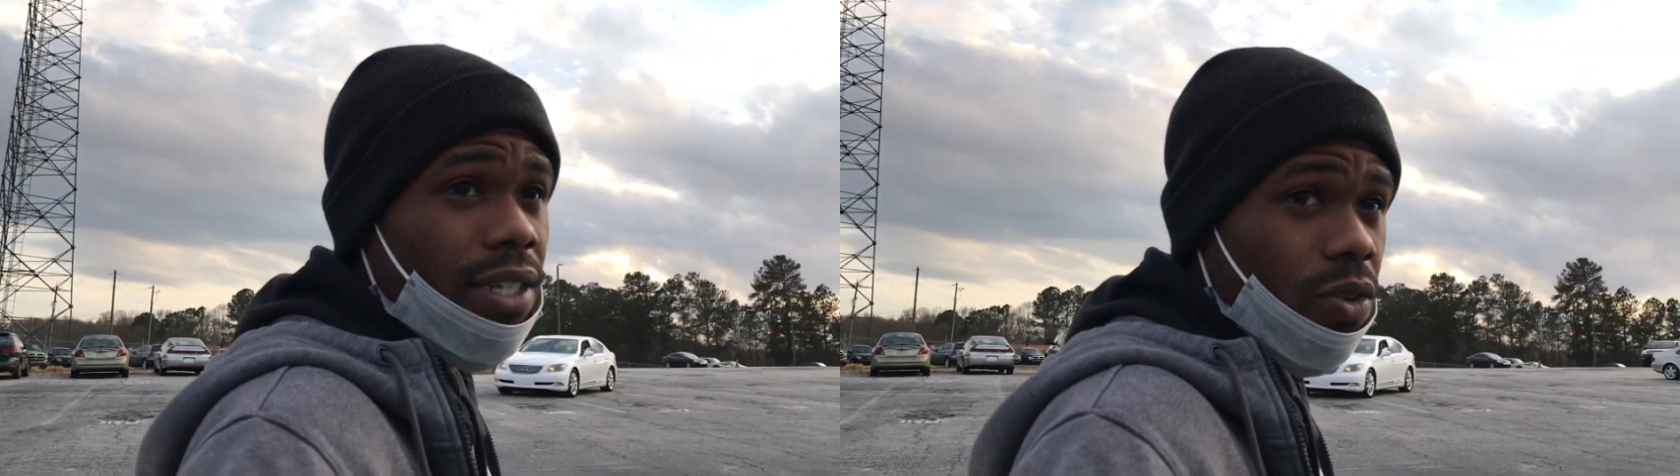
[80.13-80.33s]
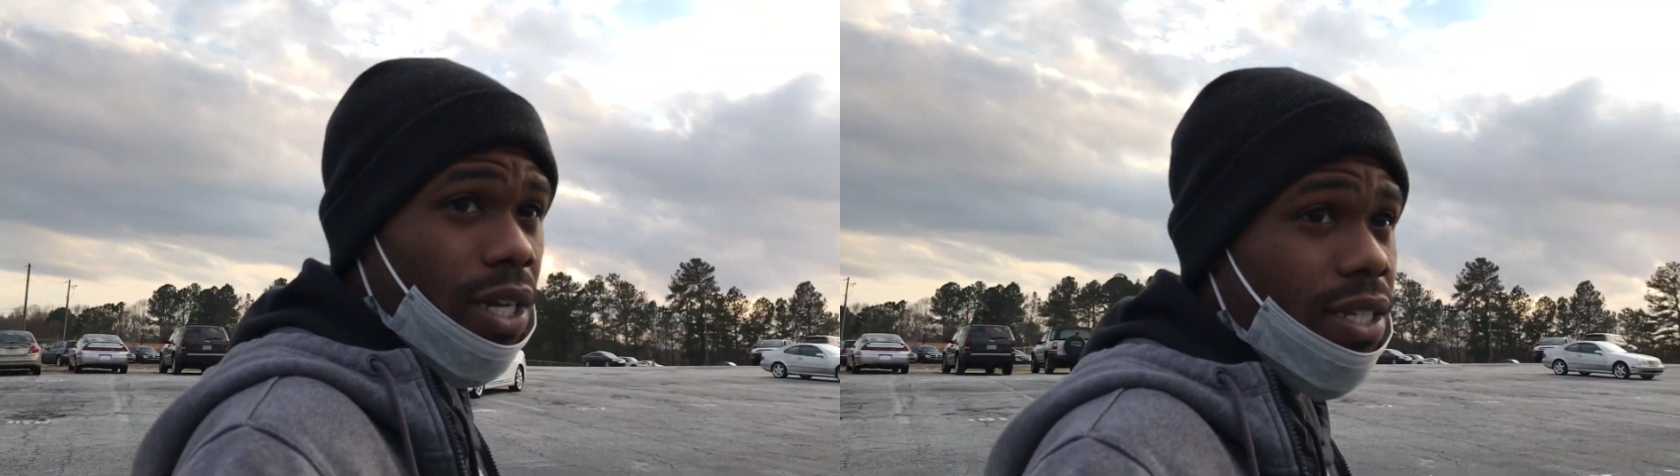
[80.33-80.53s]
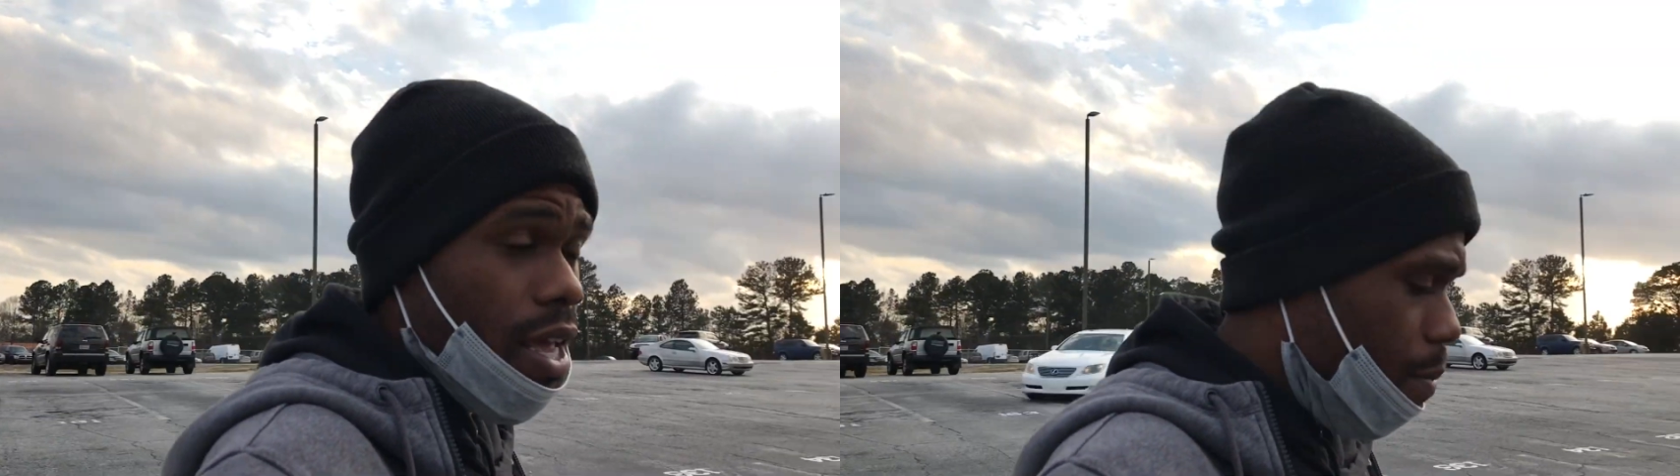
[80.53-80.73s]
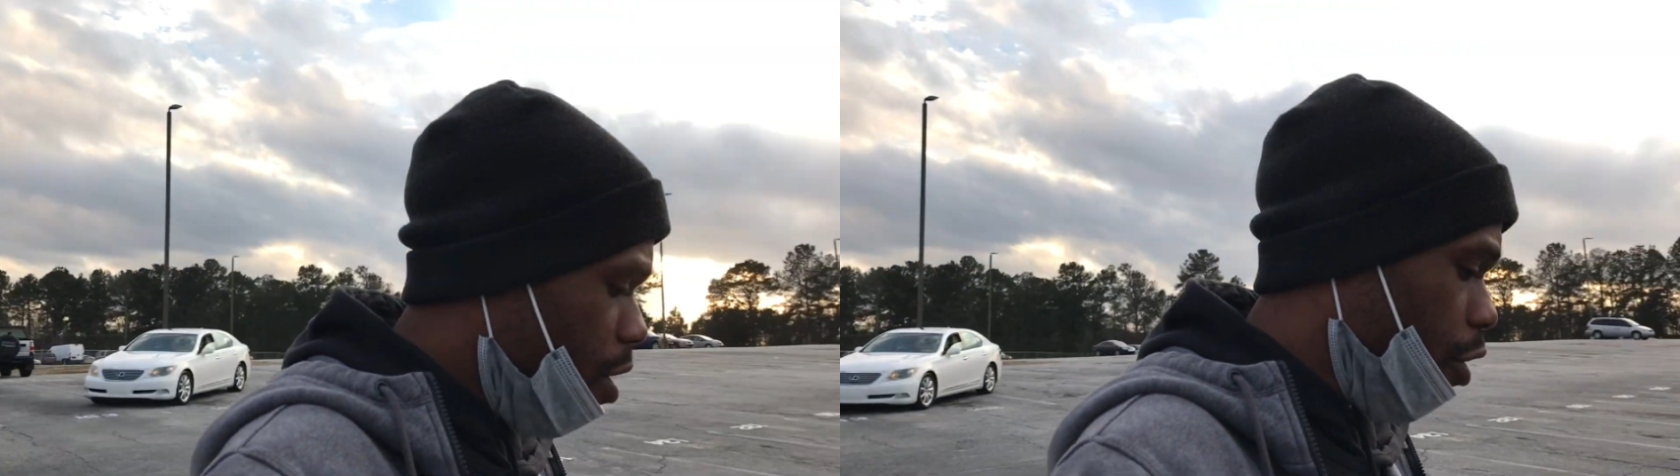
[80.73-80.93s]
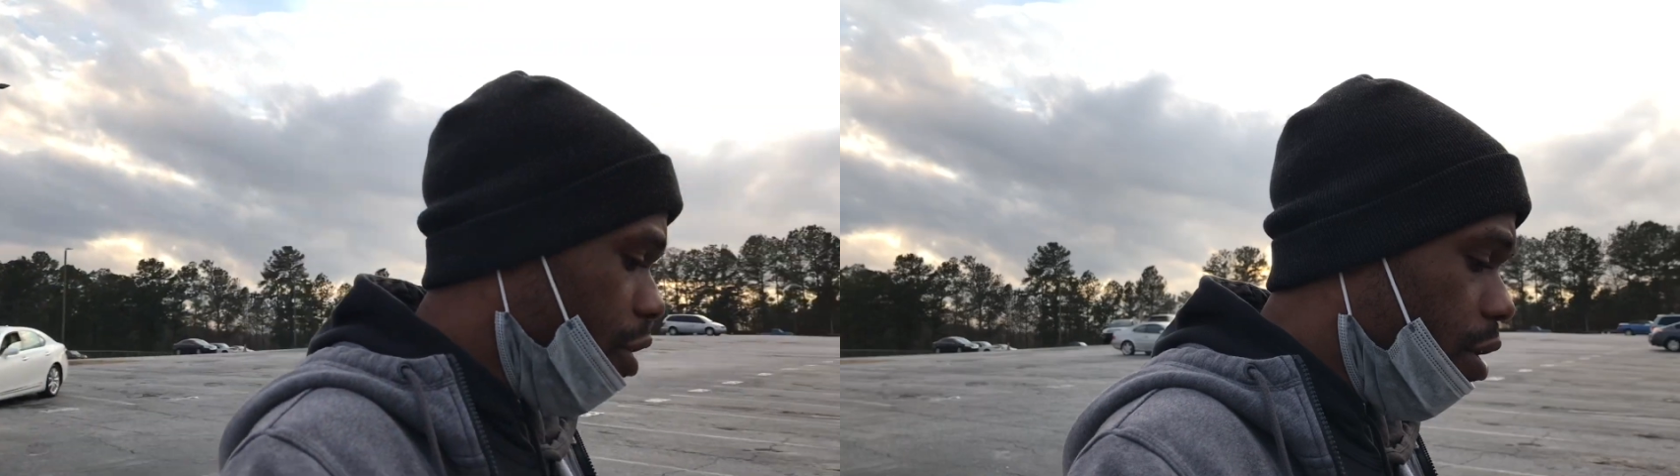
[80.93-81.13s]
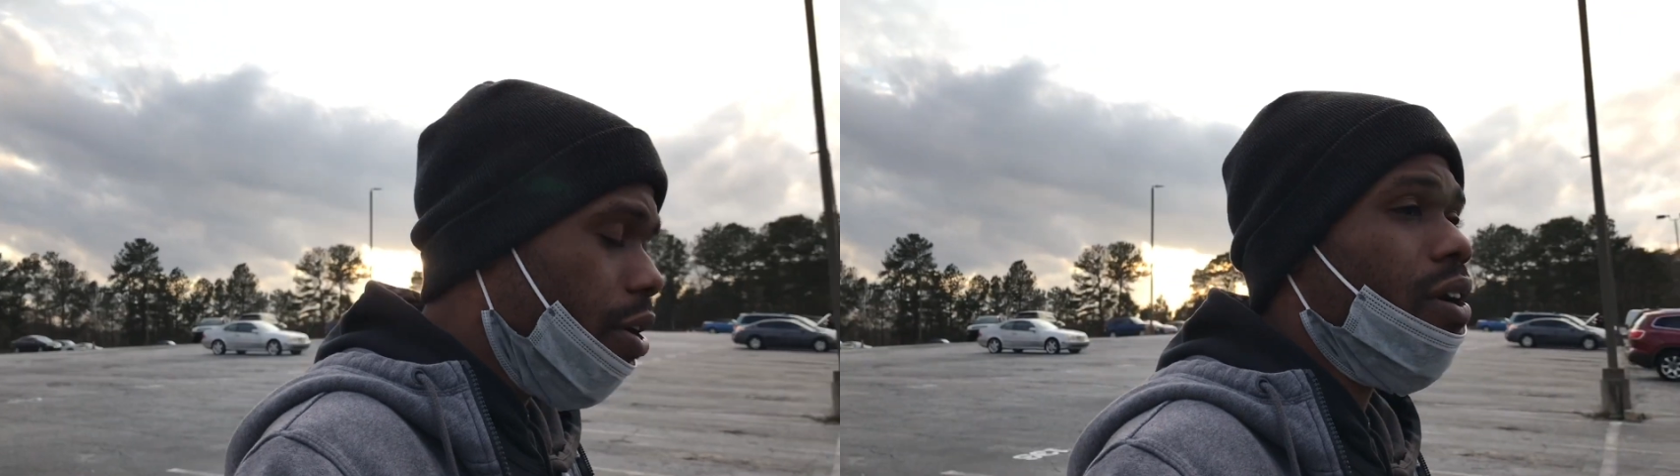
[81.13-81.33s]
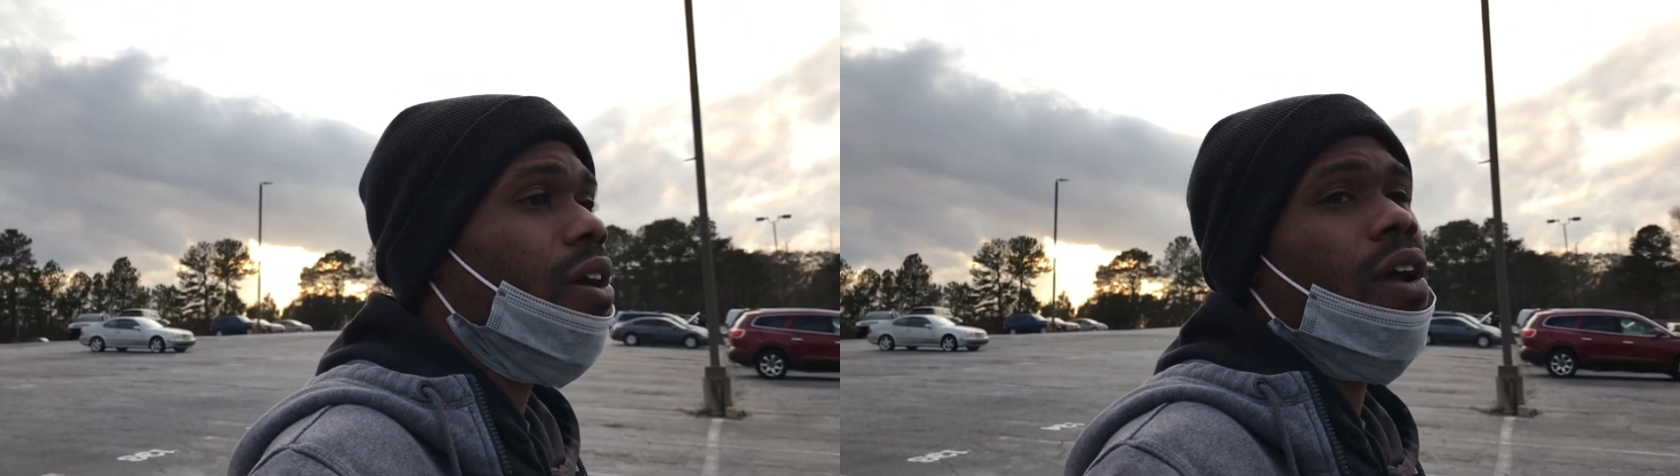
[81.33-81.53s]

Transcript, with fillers: So that's damn near a year.